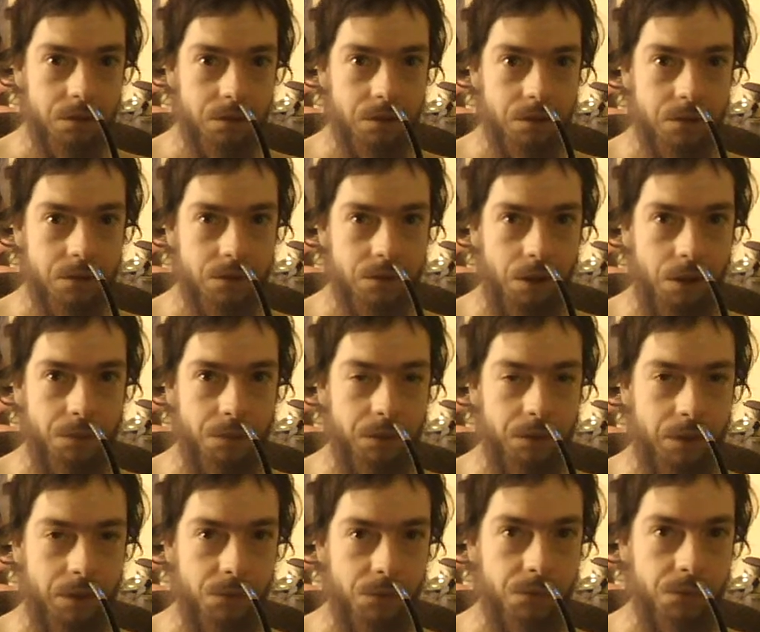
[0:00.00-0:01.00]

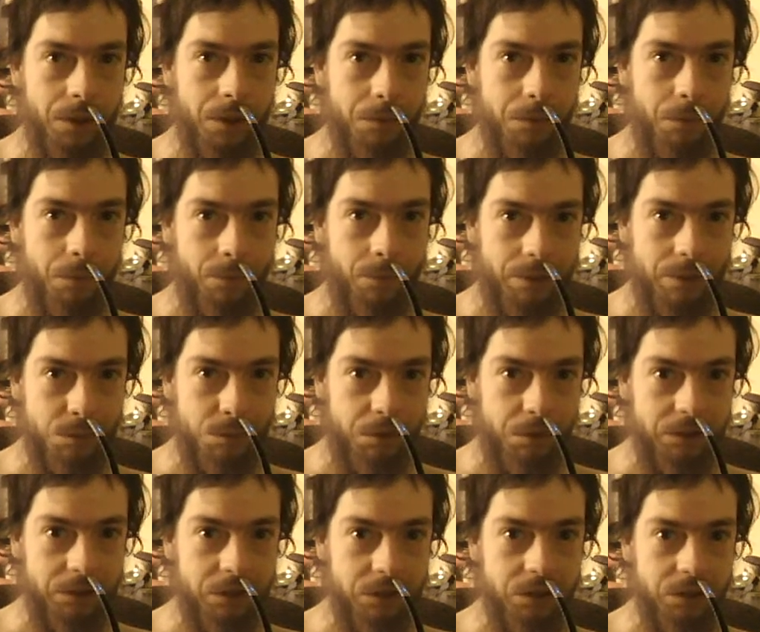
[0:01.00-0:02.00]
stifling the freedom of
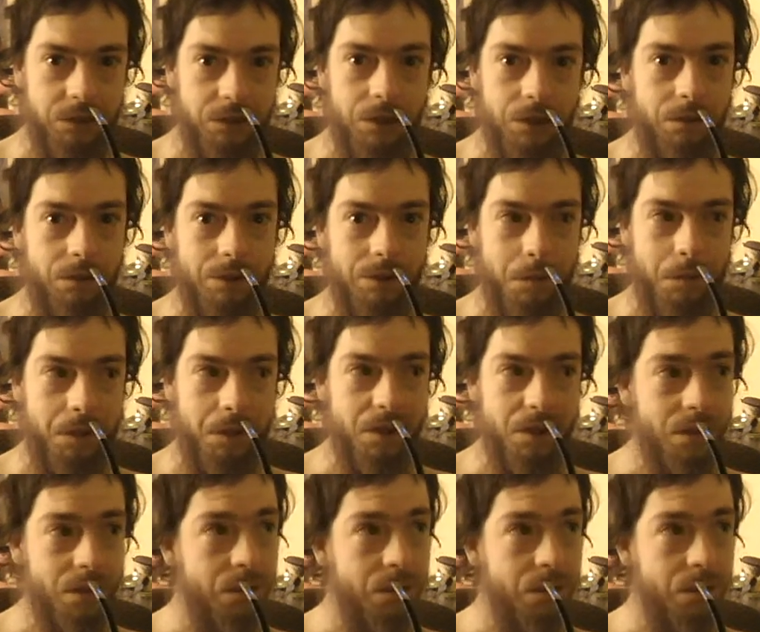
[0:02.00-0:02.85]
expression, you know what I mean.